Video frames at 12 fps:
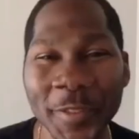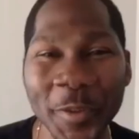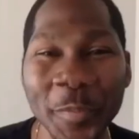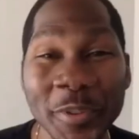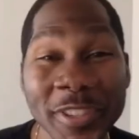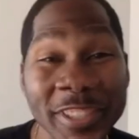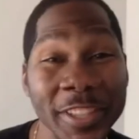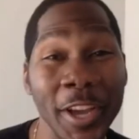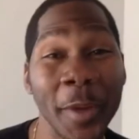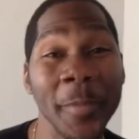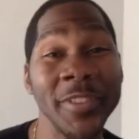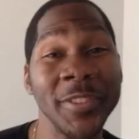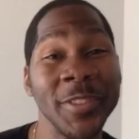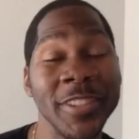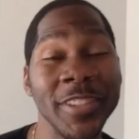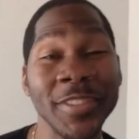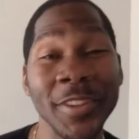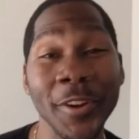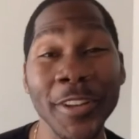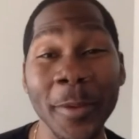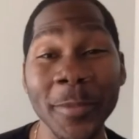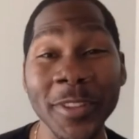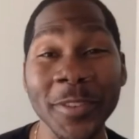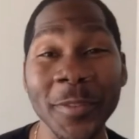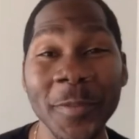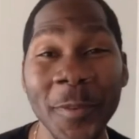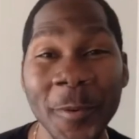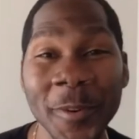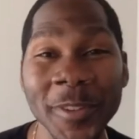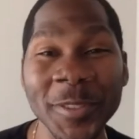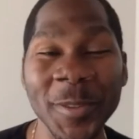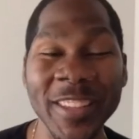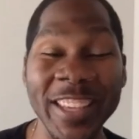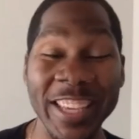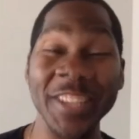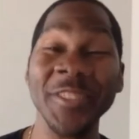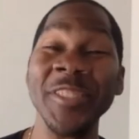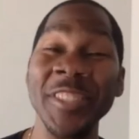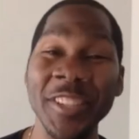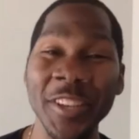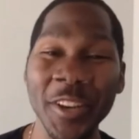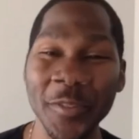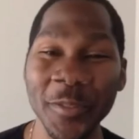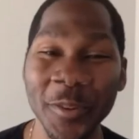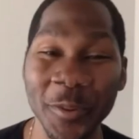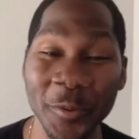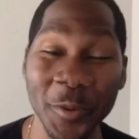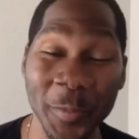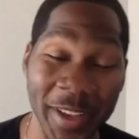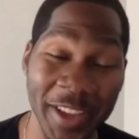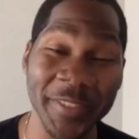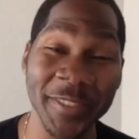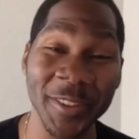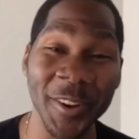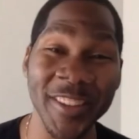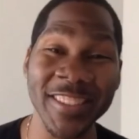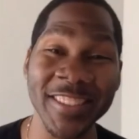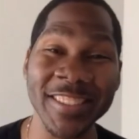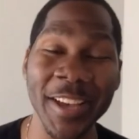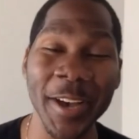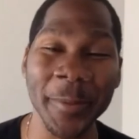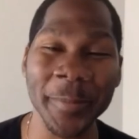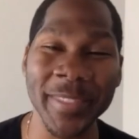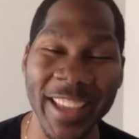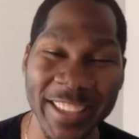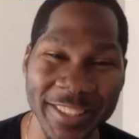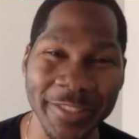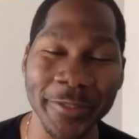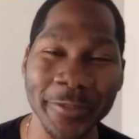appreciate the opportunity, sir, and I'm looking forward to the energy of the group after all this time. Thank you.